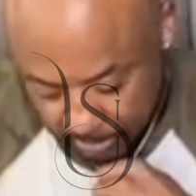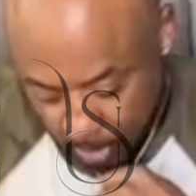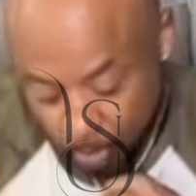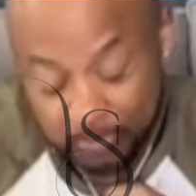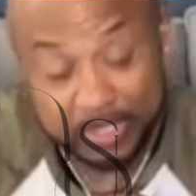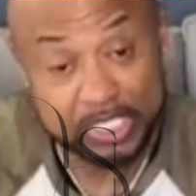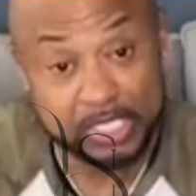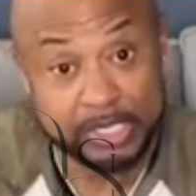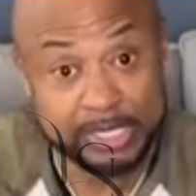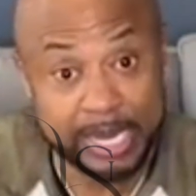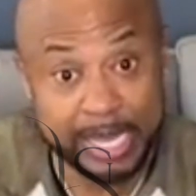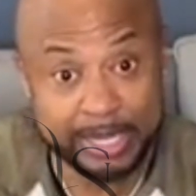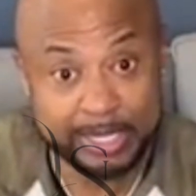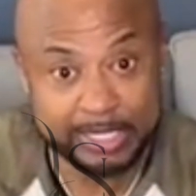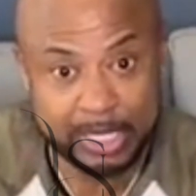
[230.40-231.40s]
Hopefully she's
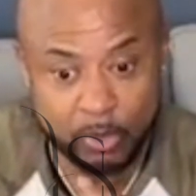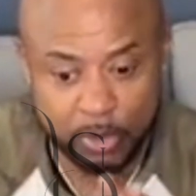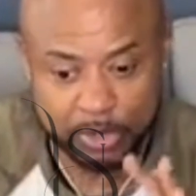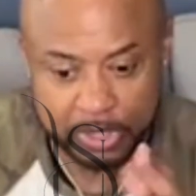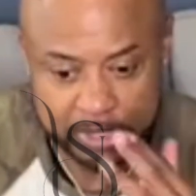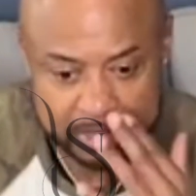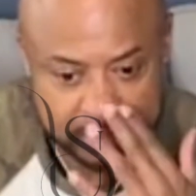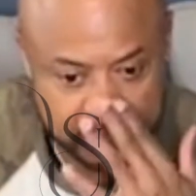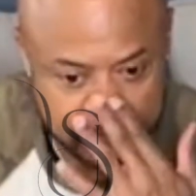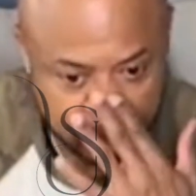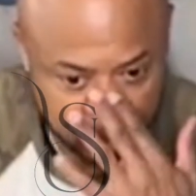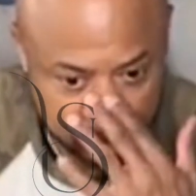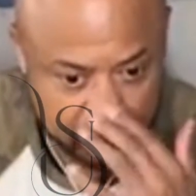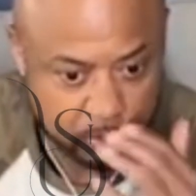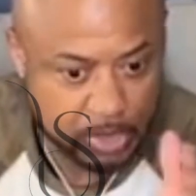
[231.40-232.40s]
not, because I wanted to see it,
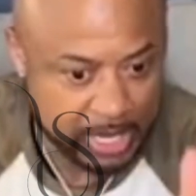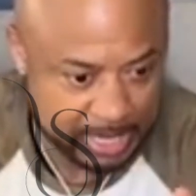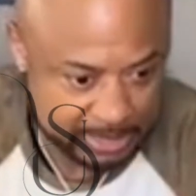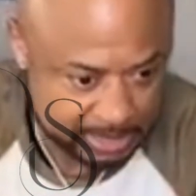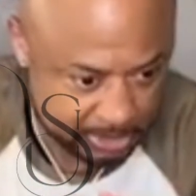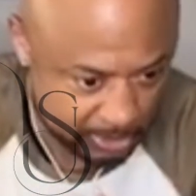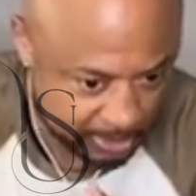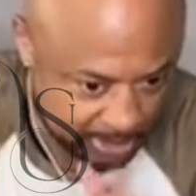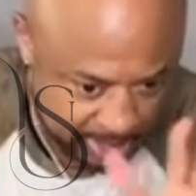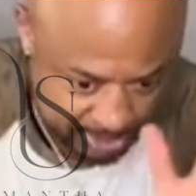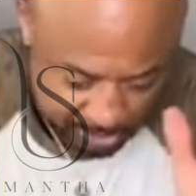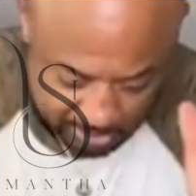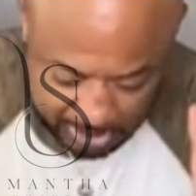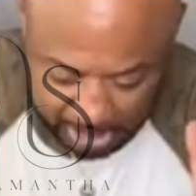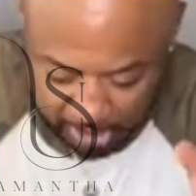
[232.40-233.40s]
or you guys tell me
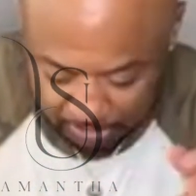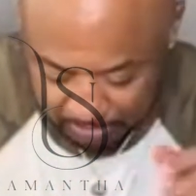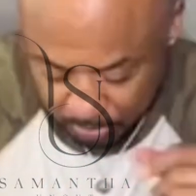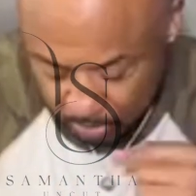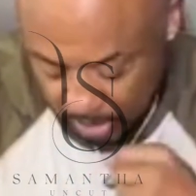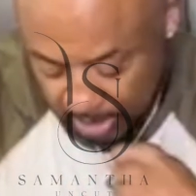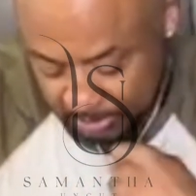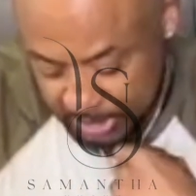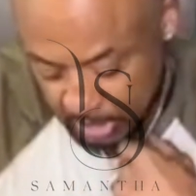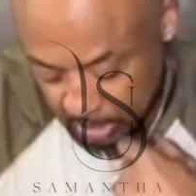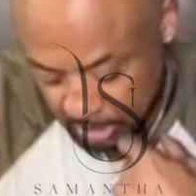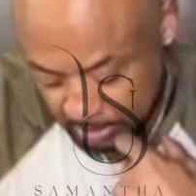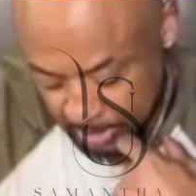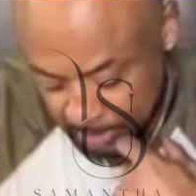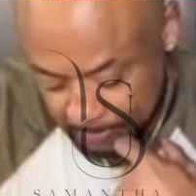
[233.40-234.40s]
later what I'm
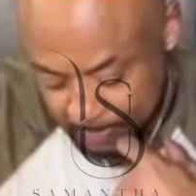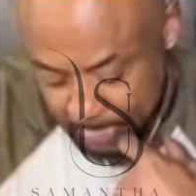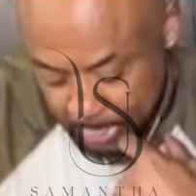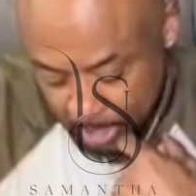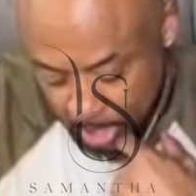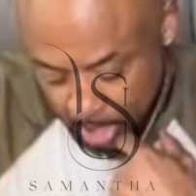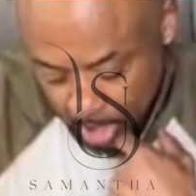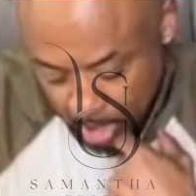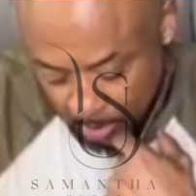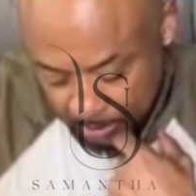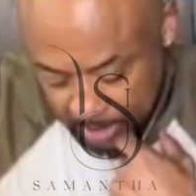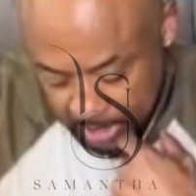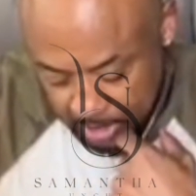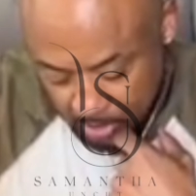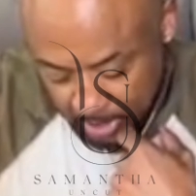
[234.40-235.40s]
talking about.
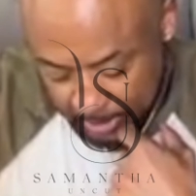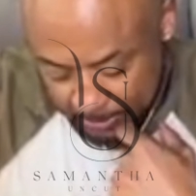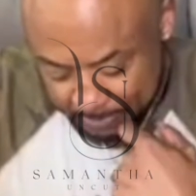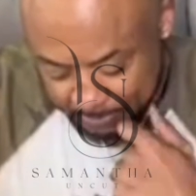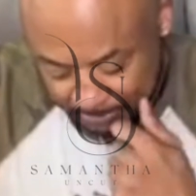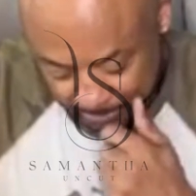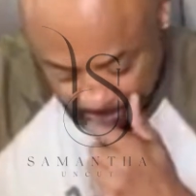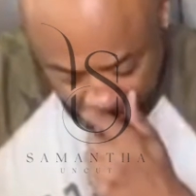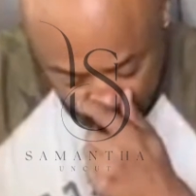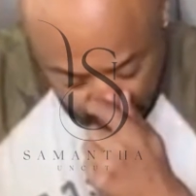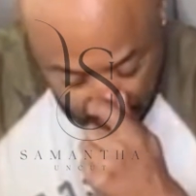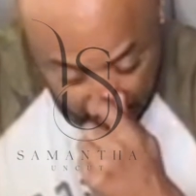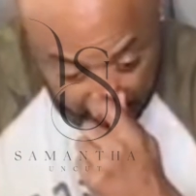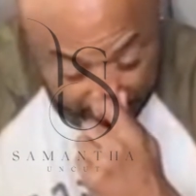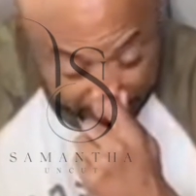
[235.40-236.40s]
But anyway,
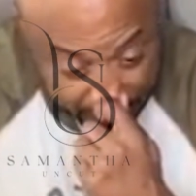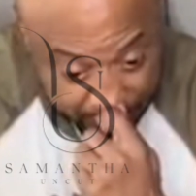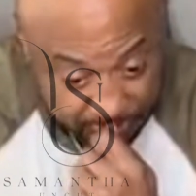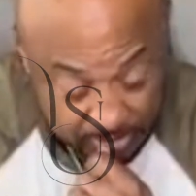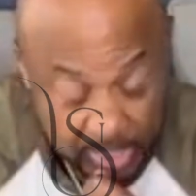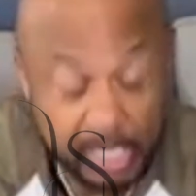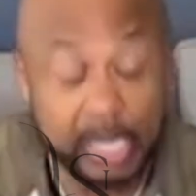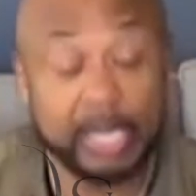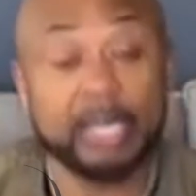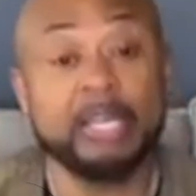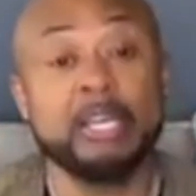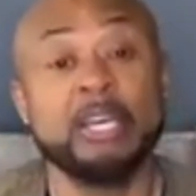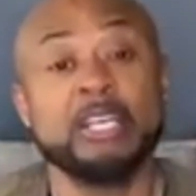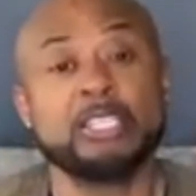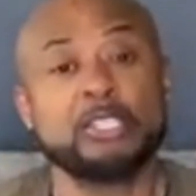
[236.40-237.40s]
yeah.
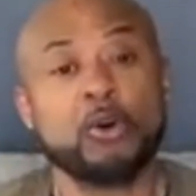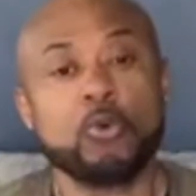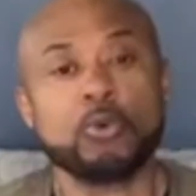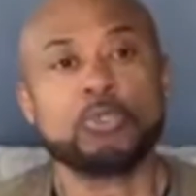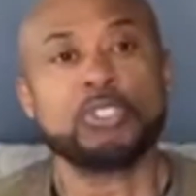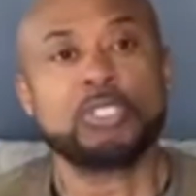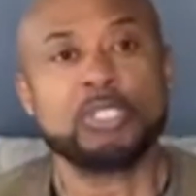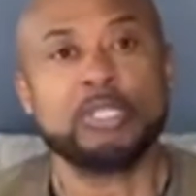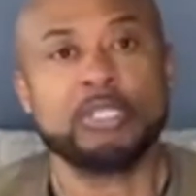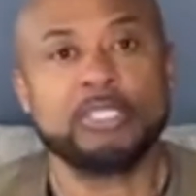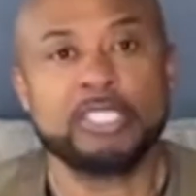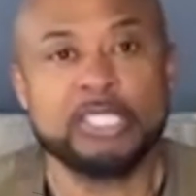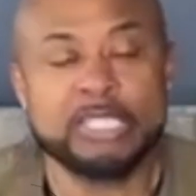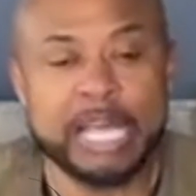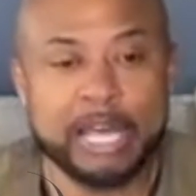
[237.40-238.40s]
So
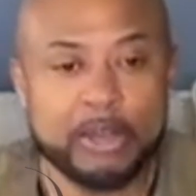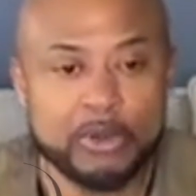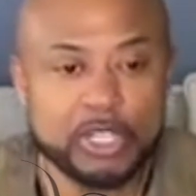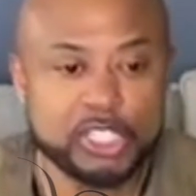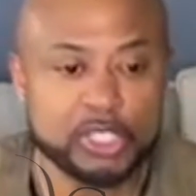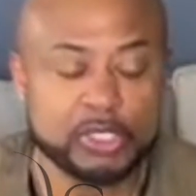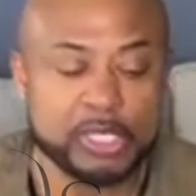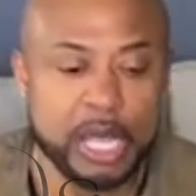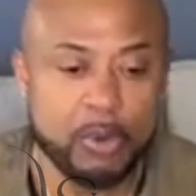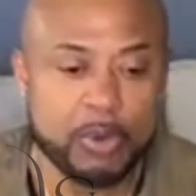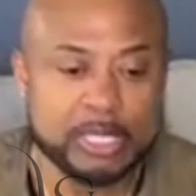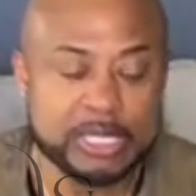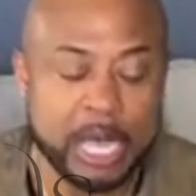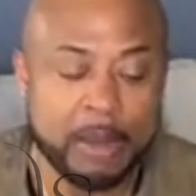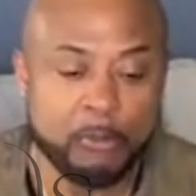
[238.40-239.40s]
she's not on the show.
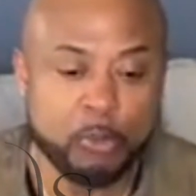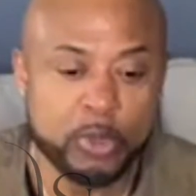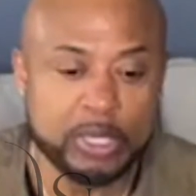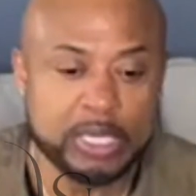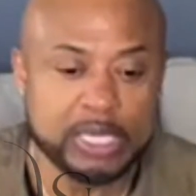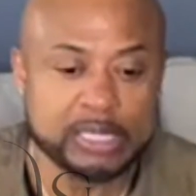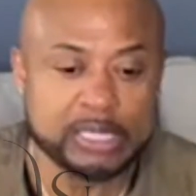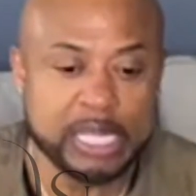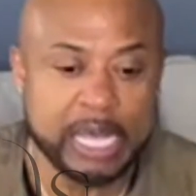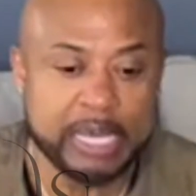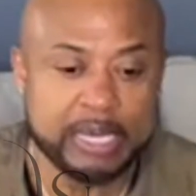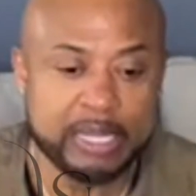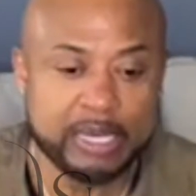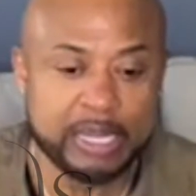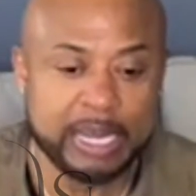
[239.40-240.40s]
So I'm really
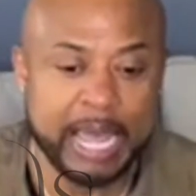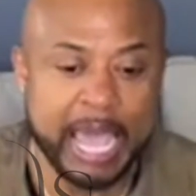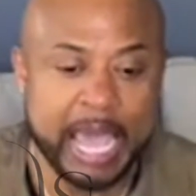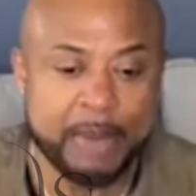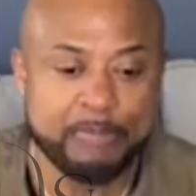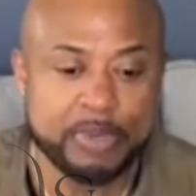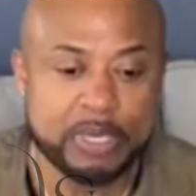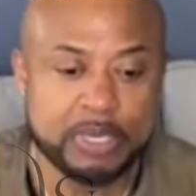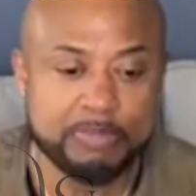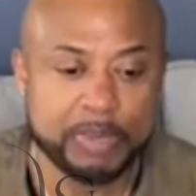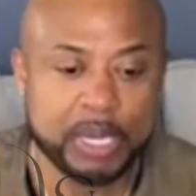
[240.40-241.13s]
excited and happy